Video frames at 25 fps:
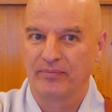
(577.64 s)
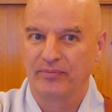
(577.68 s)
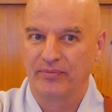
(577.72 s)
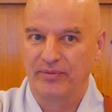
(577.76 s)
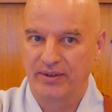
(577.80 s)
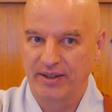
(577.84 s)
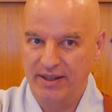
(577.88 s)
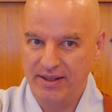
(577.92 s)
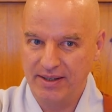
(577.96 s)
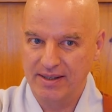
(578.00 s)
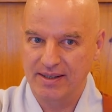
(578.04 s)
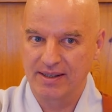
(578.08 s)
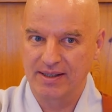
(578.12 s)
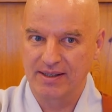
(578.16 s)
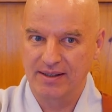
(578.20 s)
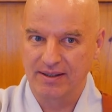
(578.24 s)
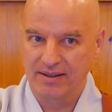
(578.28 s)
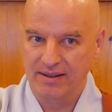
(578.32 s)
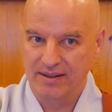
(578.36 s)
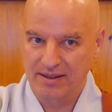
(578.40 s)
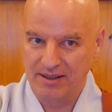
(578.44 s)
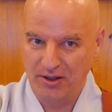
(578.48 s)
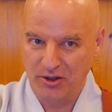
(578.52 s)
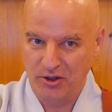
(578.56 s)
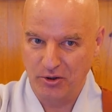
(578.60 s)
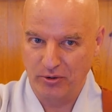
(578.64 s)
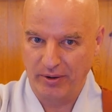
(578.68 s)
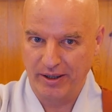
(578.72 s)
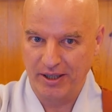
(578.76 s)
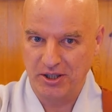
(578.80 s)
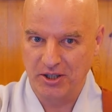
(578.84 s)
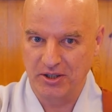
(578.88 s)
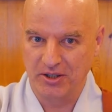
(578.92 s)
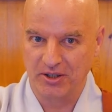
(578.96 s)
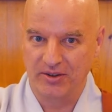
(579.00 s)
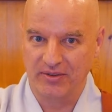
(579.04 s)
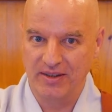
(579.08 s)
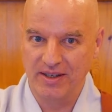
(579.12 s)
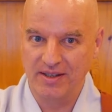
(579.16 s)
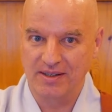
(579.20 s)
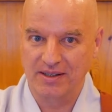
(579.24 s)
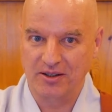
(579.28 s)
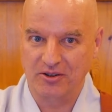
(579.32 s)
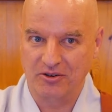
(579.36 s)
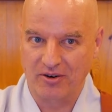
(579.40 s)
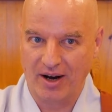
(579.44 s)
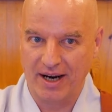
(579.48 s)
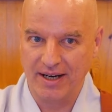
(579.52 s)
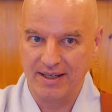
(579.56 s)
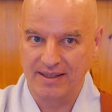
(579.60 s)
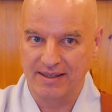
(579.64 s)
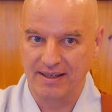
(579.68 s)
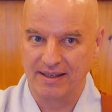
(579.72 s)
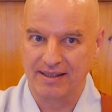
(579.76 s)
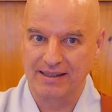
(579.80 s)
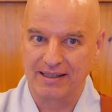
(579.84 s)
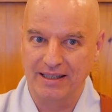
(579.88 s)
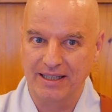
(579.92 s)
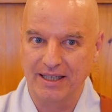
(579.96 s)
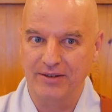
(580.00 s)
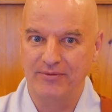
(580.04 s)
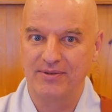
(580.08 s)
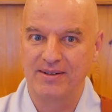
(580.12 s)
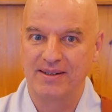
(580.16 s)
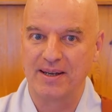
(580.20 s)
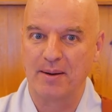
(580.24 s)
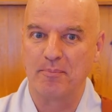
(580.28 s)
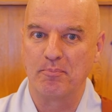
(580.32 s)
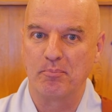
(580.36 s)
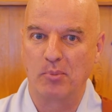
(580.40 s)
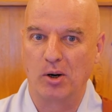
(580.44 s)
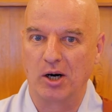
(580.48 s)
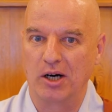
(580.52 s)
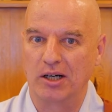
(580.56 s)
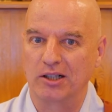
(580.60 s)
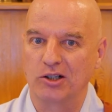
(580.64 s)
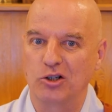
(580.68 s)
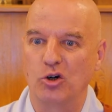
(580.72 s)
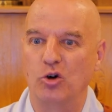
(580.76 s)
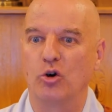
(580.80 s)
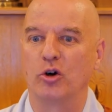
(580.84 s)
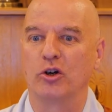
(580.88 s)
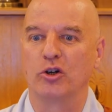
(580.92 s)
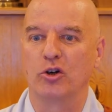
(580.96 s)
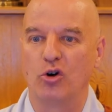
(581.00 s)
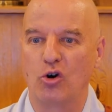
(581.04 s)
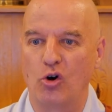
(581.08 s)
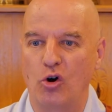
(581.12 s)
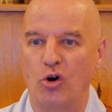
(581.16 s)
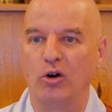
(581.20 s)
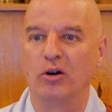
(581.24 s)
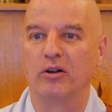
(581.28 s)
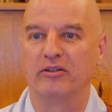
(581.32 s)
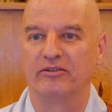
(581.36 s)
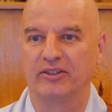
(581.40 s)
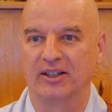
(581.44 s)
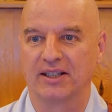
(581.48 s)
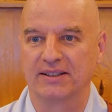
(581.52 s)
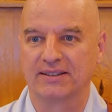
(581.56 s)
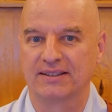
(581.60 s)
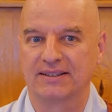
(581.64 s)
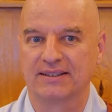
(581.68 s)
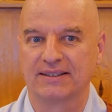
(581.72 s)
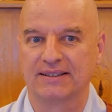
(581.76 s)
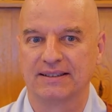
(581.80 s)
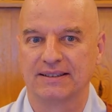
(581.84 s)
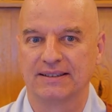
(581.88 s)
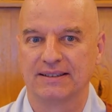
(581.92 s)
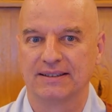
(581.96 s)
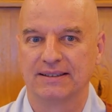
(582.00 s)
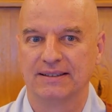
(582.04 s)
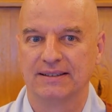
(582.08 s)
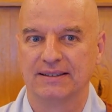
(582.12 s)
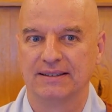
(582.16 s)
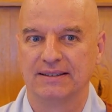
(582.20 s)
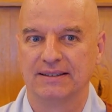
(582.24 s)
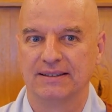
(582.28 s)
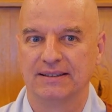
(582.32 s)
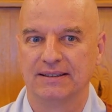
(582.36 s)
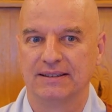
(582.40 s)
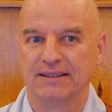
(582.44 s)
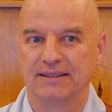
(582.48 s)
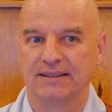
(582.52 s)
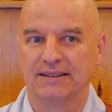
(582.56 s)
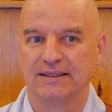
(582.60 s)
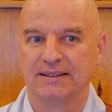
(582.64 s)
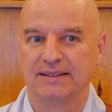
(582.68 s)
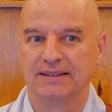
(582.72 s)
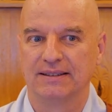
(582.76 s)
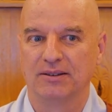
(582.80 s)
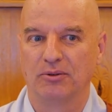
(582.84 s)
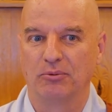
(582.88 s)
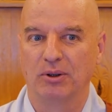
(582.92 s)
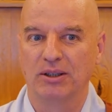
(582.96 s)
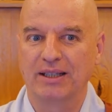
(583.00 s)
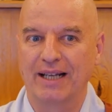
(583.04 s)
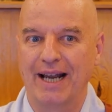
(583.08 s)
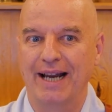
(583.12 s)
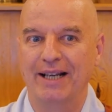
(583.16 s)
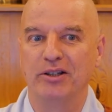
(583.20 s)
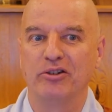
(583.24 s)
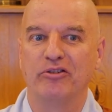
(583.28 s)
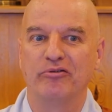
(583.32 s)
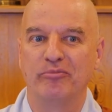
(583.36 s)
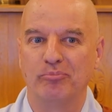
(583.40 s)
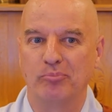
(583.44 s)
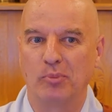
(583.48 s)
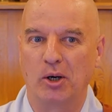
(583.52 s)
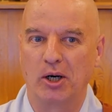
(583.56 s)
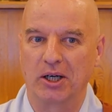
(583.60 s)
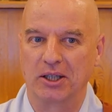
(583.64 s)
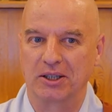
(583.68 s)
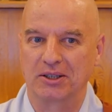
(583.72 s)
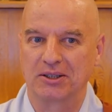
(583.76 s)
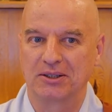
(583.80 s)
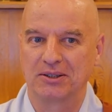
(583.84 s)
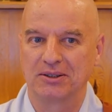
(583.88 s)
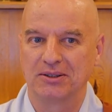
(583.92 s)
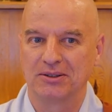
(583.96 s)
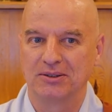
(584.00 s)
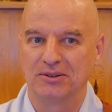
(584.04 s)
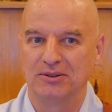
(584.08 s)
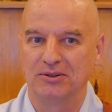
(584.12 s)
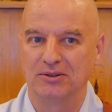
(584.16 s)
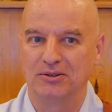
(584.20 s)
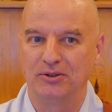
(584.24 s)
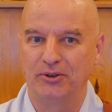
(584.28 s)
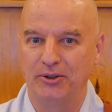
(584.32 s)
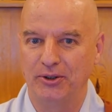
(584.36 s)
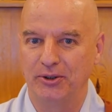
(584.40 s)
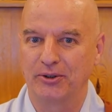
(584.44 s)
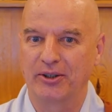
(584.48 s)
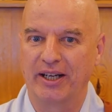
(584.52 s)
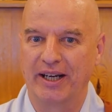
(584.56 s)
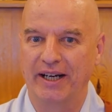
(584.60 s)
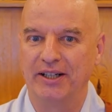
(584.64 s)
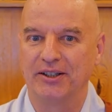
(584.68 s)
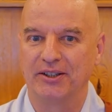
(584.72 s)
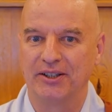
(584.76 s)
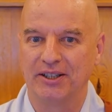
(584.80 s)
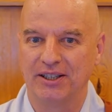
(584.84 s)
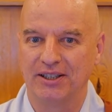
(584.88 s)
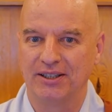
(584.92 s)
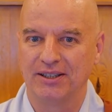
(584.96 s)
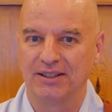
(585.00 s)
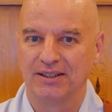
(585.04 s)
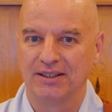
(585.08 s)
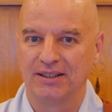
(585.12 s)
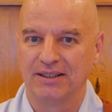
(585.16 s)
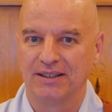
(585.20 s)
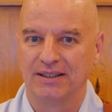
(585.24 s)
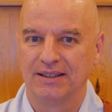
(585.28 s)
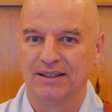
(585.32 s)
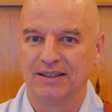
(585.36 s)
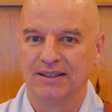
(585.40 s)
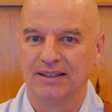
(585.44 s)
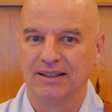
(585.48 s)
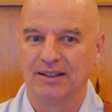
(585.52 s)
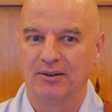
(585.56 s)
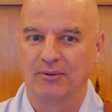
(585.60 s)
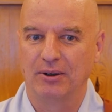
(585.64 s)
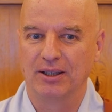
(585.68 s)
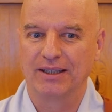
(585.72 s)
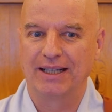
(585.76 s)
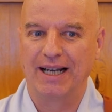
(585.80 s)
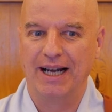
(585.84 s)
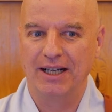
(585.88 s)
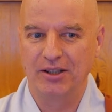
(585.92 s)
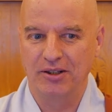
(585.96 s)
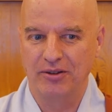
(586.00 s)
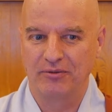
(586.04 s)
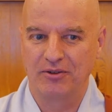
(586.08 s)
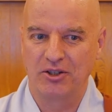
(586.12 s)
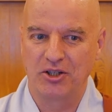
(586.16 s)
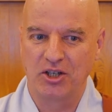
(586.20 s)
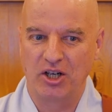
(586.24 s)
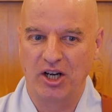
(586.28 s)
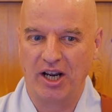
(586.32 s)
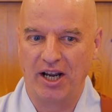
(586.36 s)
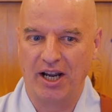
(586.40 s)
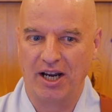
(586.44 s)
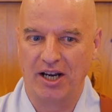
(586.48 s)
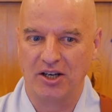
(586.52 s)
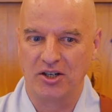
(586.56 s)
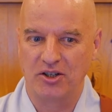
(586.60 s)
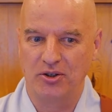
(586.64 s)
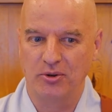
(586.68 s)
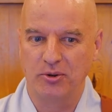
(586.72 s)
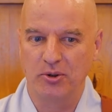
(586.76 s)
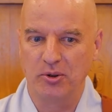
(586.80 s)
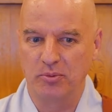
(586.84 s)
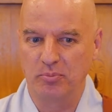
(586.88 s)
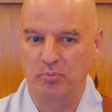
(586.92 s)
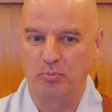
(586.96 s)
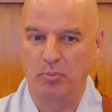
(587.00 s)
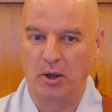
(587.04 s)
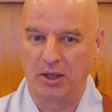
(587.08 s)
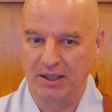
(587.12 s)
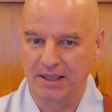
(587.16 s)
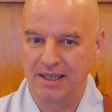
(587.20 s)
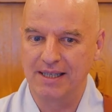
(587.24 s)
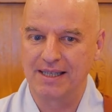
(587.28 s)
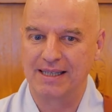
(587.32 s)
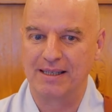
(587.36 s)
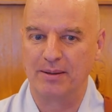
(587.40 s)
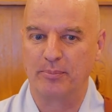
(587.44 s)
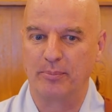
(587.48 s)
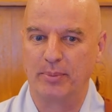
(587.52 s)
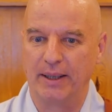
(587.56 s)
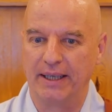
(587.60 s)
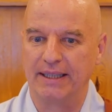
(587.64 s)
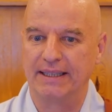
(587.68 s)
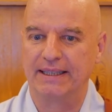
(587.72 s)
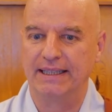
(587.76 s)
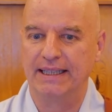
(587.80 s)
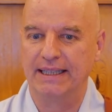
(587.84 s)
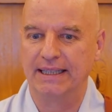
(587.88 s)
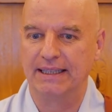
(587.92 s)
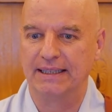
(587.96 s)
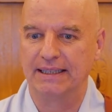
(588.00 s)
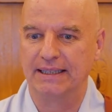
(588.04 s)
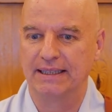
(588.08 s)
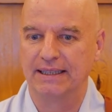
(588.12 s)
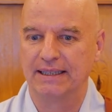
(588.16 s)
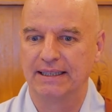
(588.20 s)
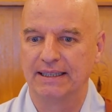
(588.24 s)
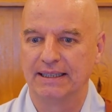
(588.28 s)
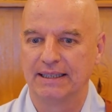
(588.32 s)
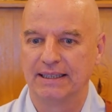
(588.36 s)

This situation, this crisis leaves a mark on all of us. What kind of mark do you carry? What kind of change do you participate in?